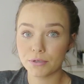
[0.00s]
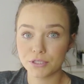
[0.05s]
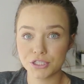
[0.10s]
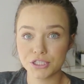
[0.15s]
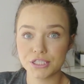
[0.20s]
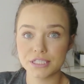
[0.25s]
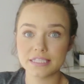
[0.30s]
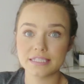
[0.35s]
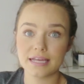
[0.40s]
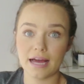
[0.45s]
but
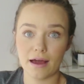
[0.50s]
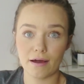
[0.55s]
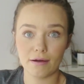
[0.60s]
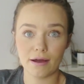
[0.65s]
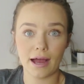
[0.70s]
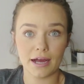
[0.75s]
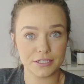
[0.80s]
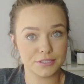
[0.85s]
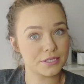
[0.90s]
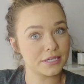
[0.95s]
she's
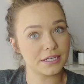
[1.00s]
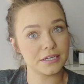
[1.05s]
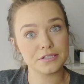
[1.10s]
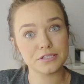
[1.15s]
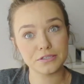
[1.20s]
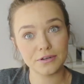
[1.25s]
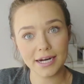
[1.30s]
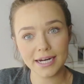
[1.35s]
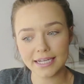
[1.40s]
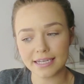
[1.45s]
actually
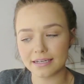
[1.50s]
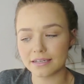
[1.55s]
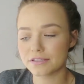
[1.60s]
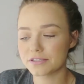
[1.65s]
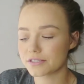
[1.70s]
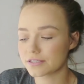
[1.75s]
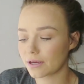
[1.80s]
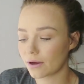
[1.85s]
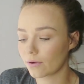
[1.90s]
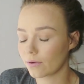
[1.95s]

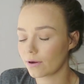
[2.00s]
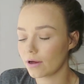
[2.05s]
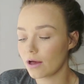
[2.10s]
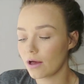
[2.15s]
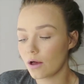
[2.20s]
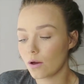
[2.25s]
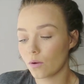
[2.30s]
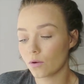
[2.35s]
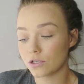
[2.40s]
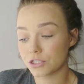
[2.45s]
Australian. So
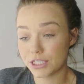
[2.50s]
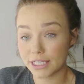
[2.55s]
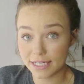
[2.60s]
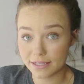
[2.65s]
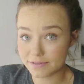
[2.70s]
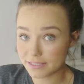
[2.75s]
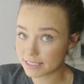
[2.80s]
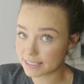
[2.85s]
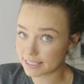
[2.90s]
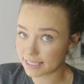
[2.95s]
she
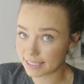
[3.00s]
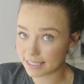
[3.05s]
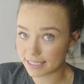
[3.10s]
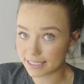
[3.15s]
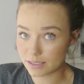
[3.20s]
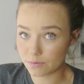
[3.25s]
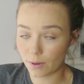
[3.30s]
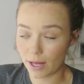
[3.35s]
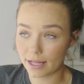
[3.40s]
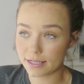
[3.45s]
lives in Sydney
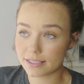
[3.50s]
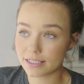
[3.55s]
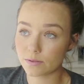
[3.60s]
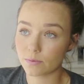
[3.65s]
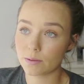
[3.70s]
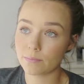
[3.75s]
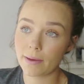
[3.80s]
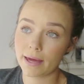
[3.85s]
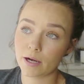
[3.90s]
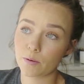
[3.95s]
as well. So
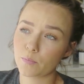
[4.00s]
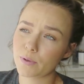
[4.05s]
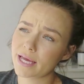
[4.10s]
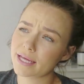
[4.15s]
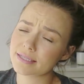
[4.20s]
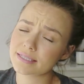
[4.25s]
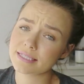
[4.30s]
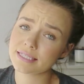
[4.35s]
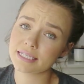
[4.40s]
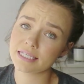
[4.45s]
we met up, we
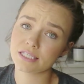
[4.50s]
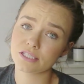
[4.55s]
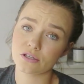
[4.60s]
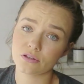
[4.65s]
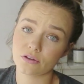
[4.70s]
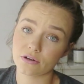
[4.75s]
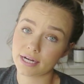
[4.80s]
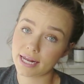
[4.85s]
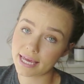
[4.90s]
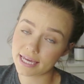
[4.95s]
haven't seen each
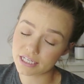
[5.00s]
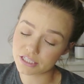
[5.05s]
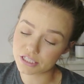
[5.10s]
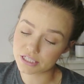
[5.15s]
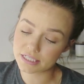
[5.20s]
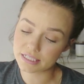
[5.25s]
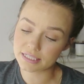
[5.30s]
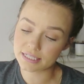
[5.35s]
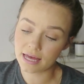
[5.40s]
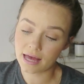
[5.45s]
other in
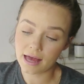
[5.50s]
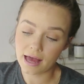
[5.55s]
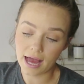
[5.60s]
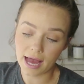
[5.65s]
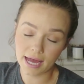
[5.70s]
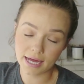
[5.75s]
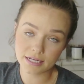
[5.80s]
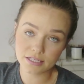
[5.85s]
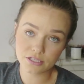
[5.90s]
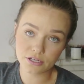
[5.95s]
ages,
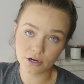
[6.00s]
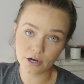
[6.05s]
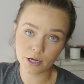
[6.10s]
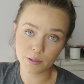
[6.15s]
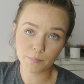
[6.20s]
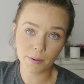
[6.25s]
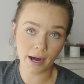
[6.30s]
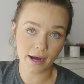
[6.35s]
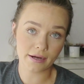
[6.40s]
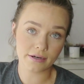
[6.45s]
and
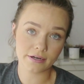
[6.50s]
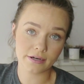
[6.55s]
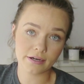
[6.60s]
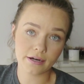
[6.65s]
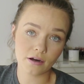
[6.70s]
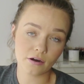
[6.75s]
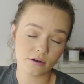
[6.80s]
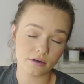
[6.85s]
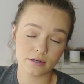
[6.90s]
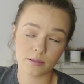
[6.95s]
her
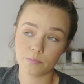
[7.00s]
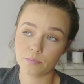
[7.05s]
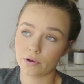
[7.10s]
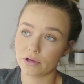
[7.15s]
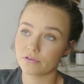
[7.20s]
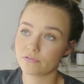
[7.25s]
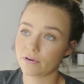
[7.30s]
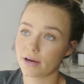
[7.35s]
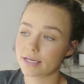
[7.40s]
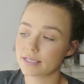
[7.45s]
partner, or her
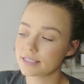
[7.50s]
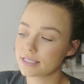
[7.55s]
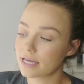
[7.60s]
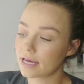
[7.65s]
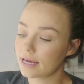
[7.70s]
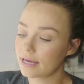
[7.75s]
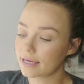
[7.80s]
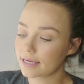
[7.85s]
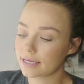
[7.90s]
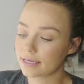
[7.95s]
boyfriend,
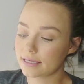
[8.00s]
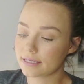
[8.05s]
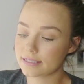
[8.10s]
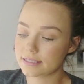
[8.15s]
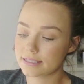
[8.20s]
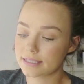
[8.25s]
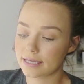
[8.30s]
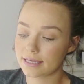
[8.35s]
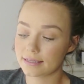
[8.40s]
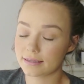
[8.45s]

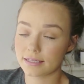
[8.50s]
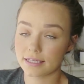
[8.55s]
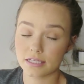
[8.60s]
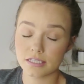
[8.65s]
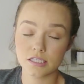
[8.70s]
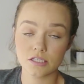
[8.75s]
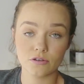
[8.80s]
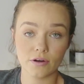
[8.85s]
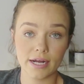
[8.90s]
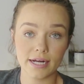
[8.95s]
is in the
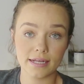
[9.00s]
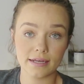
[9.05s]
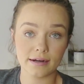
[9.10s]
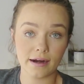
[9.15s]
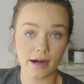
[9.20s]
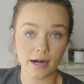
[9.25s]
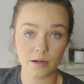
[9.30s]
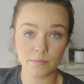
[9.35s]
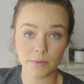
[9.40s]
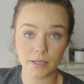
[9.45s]
Australian
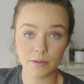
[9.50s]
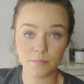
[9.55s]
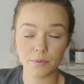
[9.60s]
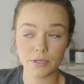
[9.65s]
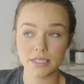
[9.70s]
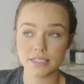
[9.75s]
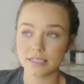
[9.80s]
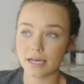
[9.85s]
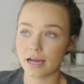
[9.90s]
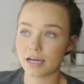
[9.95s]
Army,
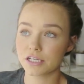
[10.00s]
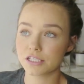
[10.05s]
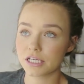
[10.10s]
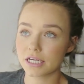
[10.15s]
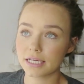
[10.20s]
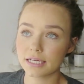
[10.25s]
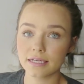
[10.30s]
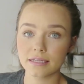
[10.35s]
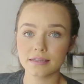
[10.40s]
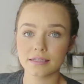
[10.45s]
but he's
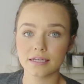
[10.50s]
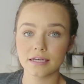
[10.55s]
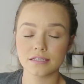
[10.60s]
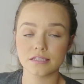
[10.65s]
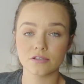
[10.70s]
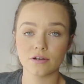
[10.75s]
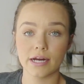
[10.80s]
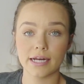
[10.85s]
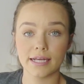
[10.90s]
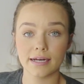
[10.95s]
actually in the
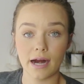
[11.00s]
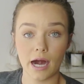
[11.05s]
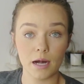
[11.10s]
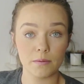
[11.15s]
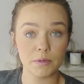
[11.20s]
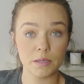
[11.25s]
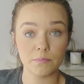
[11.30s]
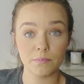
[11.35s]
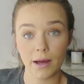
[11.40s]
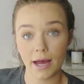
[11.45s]
Australian
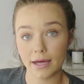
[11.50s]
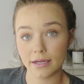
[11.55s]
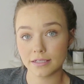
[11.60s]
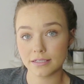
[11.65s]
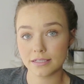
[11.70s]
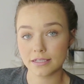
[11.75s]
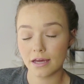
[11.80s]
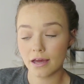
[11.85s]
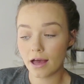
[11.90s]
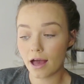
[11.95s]
Army
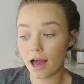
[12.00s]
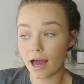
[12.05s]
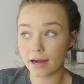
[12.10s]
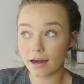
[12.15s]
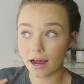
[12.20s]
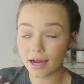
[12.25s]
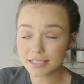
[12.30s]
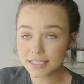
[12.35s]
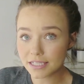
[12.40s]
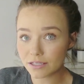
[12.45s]
band.
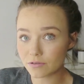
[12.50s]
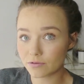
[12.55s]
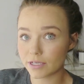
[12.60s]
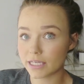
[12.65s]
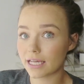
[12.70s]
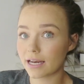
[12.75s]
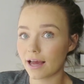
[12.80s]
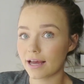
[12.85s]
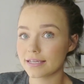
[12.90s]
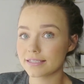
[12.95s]
And I didn't
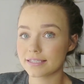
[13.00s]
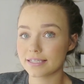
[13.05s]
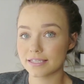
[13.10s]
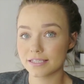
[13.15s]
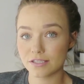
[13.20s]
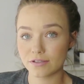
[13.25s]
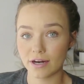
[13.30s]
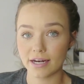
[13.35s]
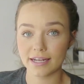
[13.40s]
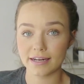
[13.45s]
realize the
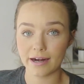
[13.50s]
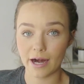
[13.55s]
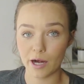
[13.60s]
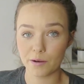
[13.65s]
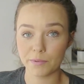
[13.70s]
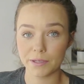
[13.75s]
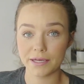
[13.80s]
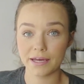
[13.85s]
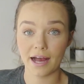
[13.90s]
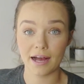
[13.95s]
Australian
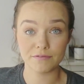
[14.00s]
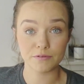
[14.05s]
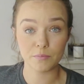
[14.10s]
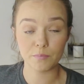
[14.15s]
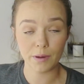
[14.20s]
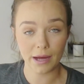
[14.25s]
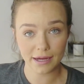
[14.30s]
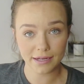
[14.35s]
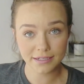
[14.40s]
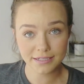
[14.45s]
Army have a
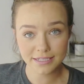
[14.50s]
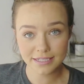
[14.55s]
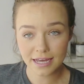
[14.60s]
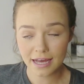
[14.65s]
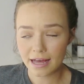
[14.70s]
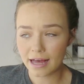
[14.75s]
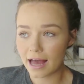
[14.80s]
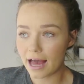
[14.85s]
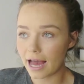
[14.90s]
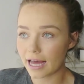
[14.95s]
band,
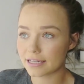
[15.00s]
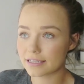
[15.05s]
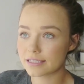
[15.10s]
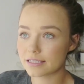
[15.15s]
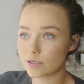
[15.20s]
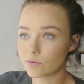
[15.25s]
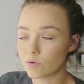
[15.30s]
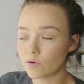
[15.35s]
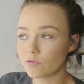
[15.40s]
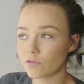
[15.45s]
and
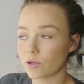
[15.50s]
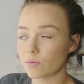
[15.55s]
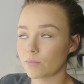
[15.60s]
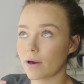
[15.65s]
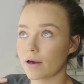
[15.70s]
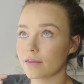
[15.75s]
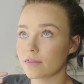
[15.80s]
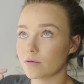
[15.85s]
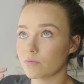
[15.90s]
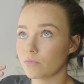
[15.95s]
some of them
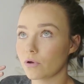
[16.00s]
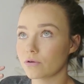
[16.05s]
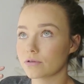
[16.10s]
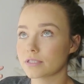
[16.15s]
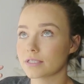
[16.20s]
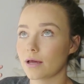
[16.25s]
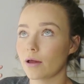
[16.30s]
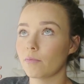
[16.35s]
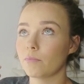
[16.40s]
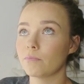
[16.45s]
are the
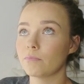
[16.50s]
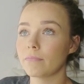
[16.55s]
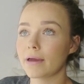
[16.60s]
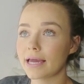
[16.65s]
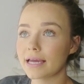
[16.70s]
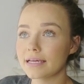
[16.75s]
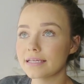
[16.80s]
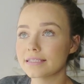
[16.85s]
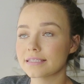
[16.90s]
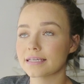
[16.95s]
most
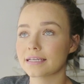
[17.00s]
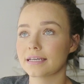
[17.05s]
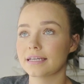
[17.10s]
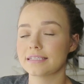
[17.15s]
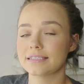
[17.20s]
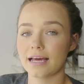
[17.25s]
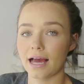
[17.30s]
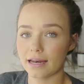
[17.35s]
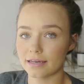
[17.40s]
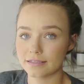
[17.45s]

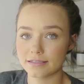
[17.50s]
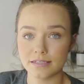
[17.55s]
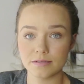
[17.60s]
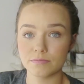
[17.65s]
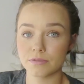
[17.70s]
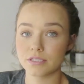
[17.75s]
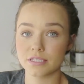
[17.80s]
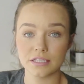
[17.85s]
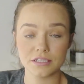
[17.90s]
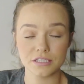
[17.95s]
amazingly talented
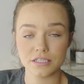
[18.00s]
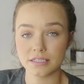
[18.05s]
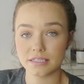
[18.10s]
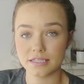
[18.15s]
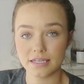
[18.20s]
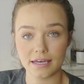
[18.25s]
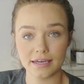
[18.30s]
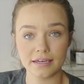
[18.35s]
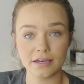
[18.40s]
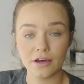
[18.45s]

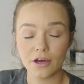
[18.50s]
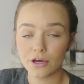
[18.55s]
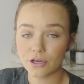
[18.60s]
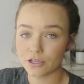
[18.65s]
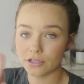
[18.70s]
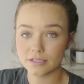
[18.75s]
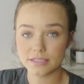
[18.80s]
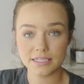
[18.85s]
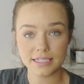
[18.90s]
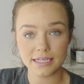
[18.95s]
musicians. Like,
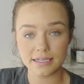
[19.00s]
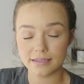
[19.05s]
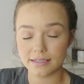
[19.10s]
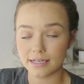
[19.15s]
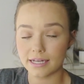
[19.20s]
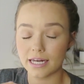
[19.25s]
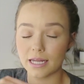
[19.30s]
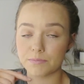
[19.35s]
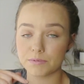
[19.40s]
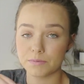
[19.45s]
you'll see in
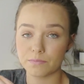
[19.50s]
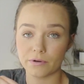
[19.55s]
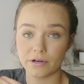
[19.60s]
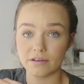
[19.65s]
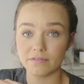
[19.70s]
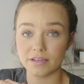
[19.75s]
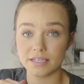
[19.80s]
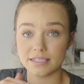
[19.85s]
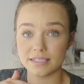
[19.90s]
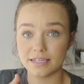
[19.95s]
the clips
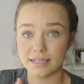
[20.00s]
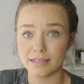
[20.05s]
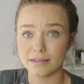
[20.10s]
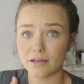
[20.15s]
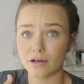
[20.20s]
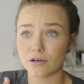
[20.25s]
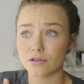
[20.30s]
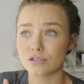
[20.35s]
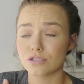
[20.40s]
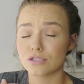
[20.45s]
previously,
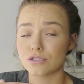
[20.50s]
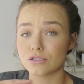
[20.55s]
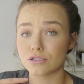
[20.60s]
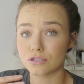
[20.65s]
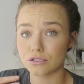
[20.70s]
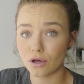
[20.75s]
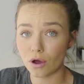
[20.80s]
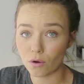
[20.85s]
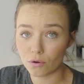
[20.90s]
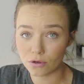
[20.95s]
they're
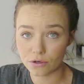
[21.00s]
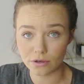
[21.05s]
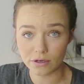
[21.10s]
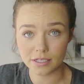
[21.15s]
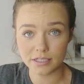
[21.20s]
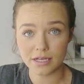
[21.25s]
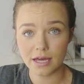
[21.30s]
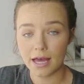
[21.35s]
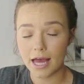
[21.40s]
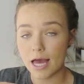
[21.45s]
so
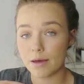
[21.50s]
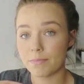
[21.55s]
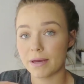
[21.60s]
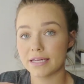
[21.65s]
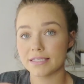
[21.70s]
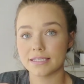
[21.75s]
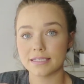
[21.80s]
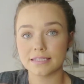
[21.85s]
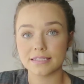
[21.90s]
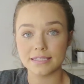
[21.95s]
good.
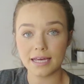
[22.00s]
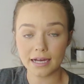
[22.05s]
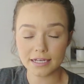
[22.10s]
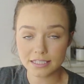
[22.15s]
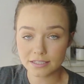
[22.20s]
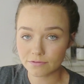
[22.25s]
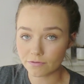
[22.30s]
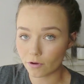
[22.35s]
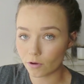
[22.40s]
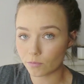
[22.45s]
Amazing
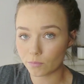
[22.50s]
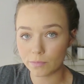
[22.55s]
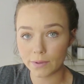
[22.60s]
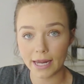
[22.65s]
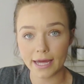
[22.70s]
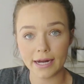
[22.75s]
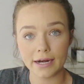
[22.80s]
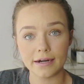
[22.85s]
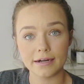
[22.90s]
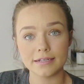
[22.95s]
saxophone
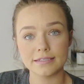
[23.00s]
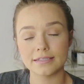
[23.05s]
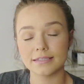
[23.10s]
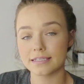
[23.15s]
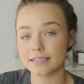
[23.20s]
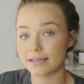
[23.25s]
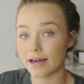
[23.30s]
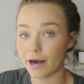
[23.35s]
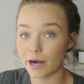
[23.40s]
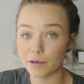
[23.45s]
players,
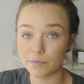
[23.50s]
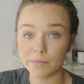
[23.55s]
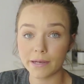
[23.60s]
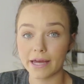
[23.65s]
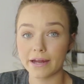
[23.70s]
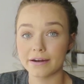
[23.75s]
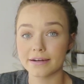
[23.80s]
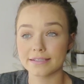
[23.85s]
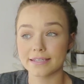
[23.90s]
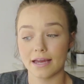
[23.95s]
guitar
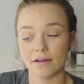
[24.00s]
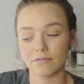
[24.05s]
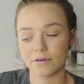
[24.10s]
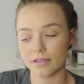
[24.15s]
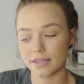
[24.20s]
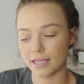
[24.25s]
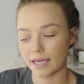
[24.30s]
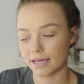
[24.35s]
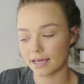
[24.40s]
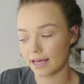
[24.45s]
players,
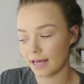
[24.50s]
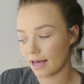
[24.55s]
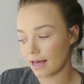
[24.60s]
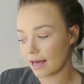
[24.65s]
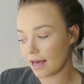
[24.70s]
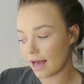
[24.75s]
everything.